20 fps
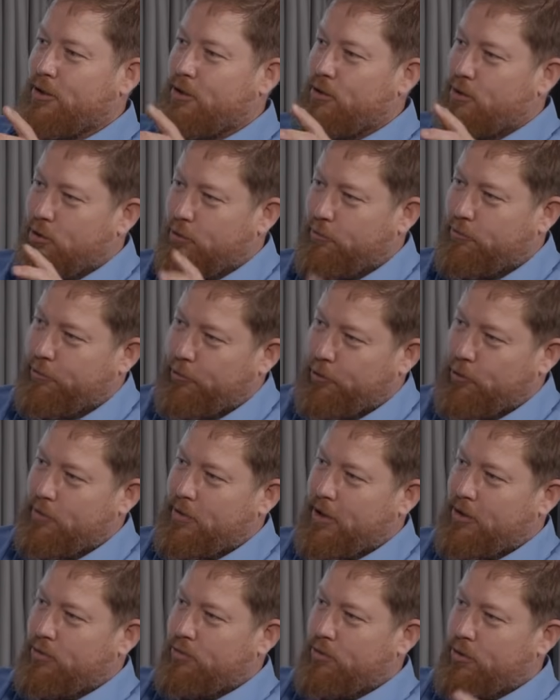confirmed,
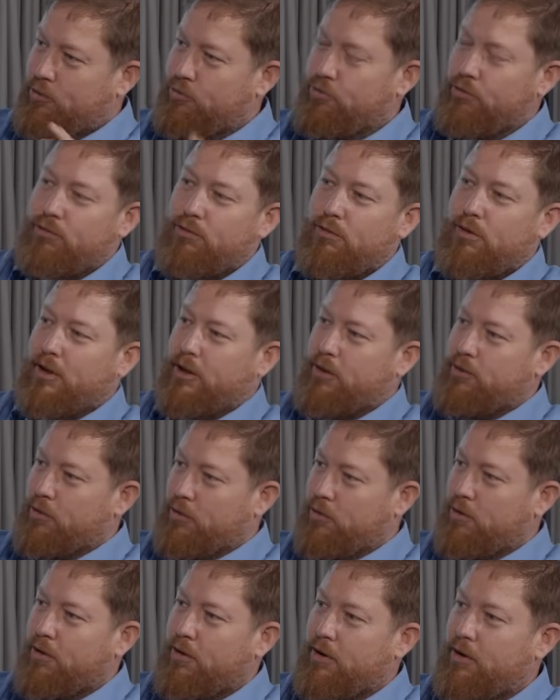that you accrue and you
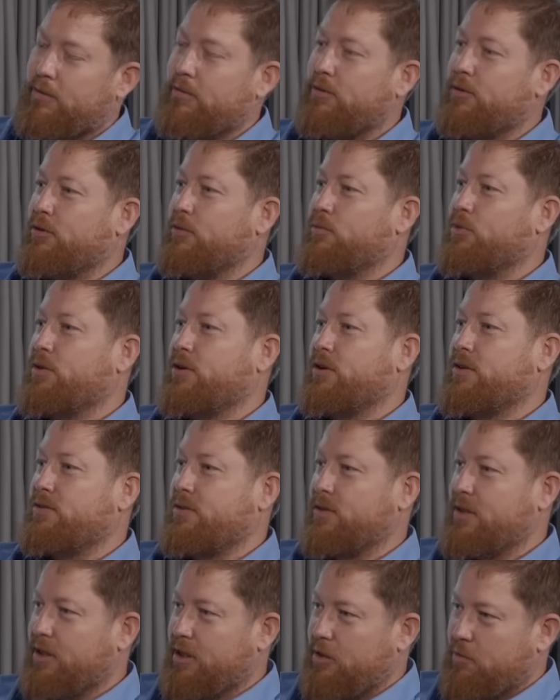earn your points,
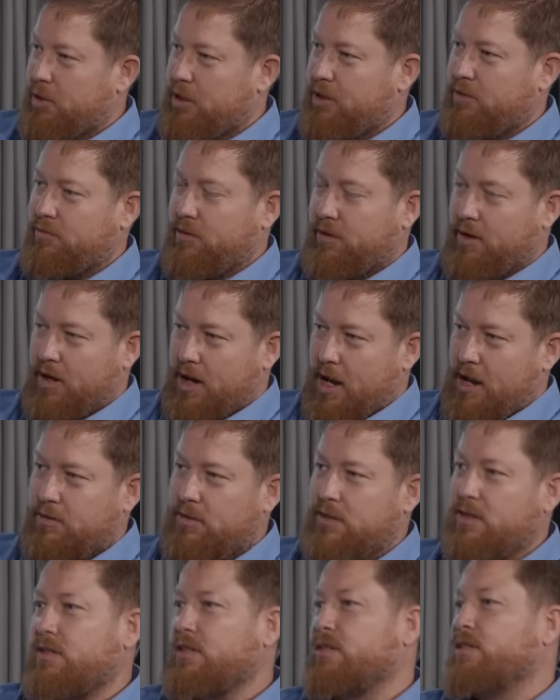you get the benefit
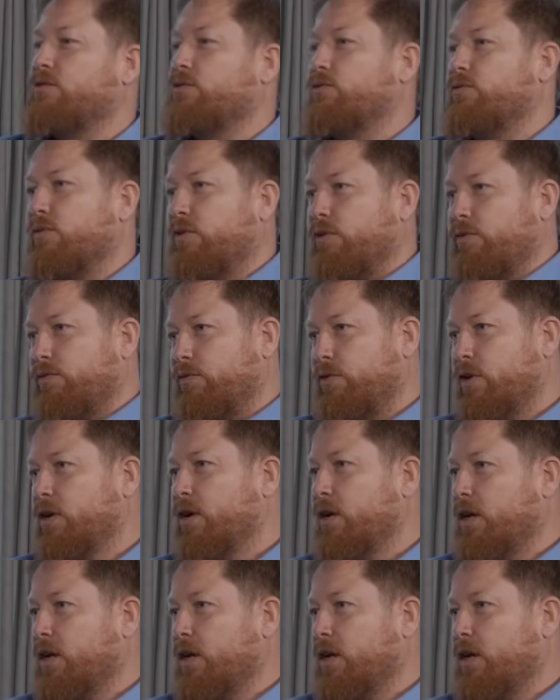allowances and so forth.